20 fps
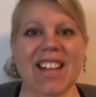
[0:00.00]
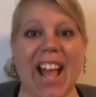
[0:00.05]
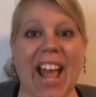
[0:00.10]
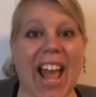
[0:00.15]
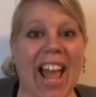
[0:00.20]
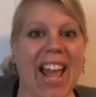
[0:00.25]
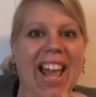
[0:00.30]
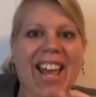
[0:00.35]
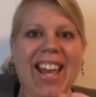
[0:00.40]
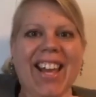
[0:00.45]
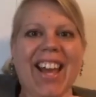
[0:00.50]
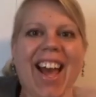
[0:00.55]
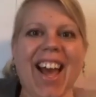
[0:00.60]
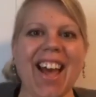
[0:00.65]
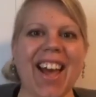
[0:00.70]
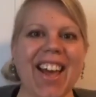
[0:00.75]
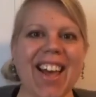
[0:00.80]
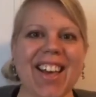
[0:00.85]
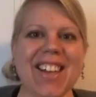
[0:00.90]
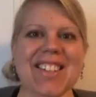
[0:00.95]
Hey
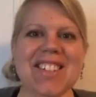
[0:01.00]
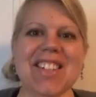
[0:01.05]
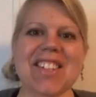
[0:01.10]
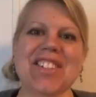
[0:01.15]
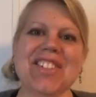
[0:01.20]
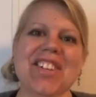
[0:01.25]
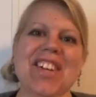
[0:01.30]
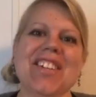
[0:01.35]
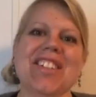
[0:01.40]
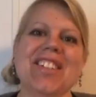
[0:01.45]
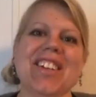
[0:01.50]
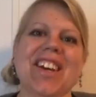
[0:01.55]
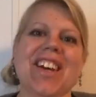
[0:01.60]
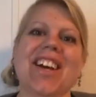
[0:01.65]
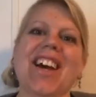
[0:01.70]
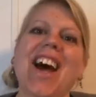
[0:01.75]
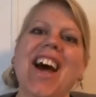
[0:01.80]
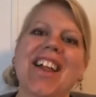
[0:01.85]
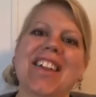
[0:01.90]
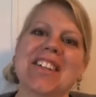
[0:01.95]
guys, it's Jessica
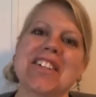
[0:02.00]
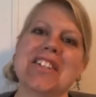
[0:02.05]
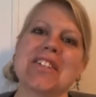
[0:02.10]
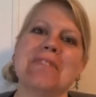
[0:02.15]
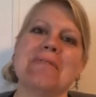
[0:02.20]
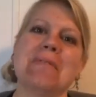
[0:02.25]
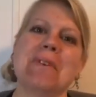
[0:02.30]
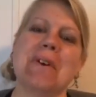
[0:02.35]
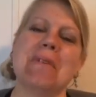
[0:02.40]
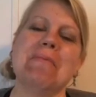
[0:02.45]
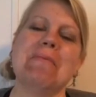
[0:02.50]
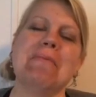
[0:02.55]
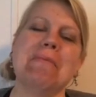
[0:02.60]
Collins from